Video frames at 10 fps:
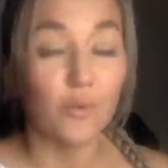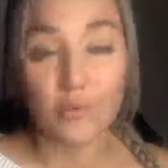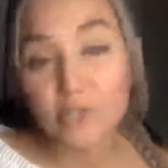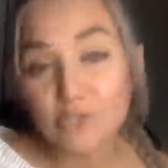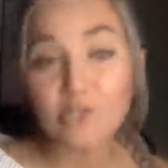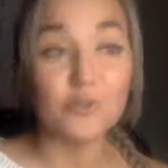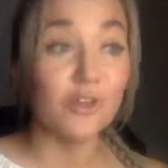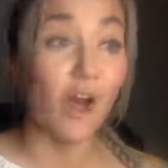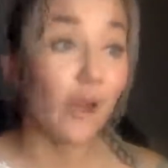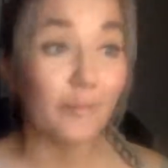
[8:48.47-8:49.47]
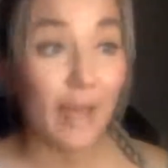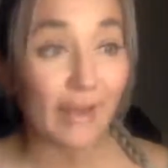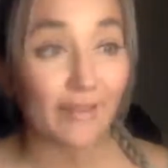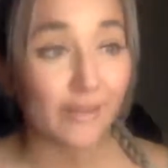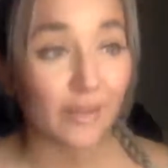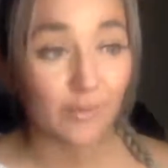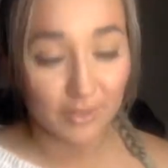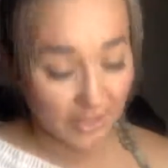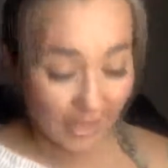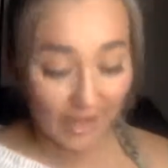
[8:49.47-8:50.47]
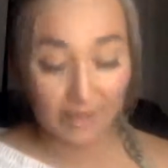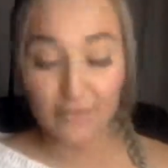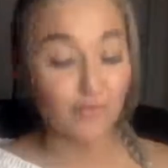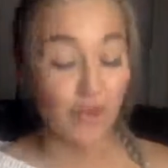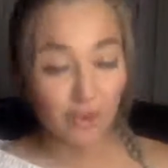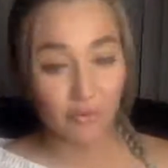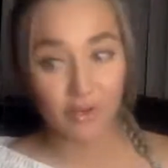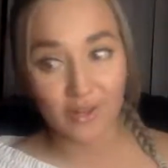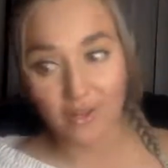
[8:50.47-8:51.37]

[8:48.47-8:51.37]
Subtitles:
We just do it automatically. We take out the phone